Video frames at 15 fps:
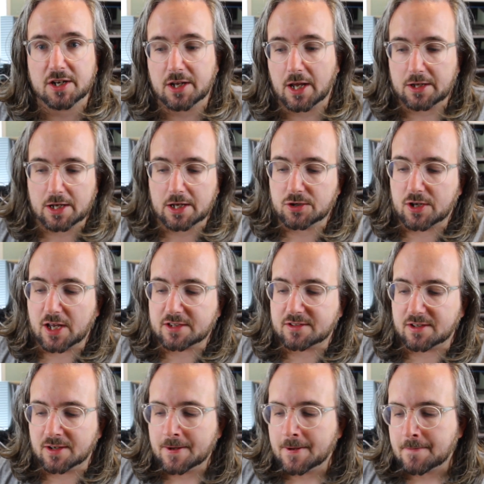and you get
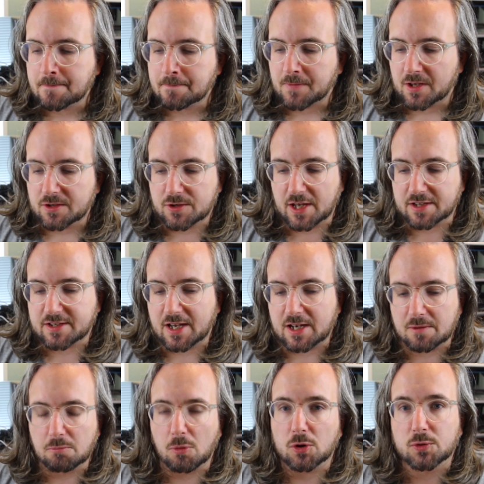the
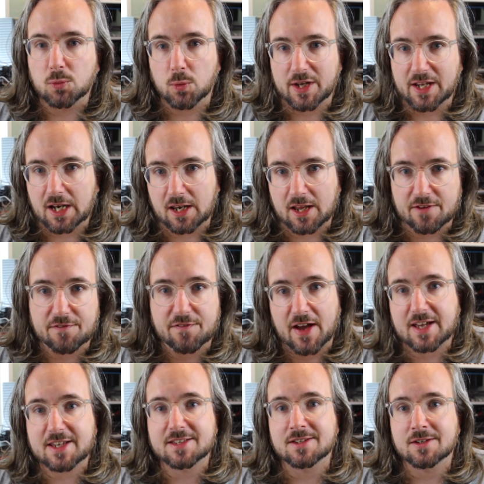kind of mod wheel
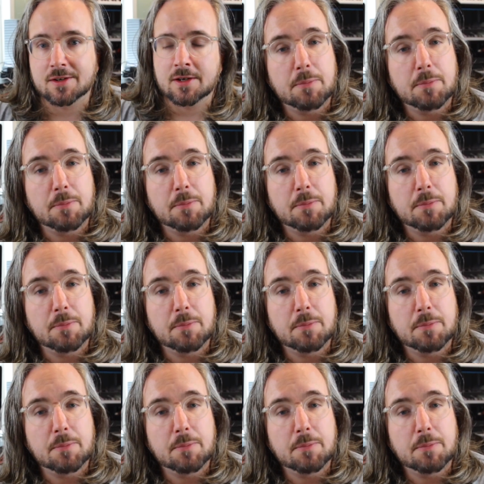effect.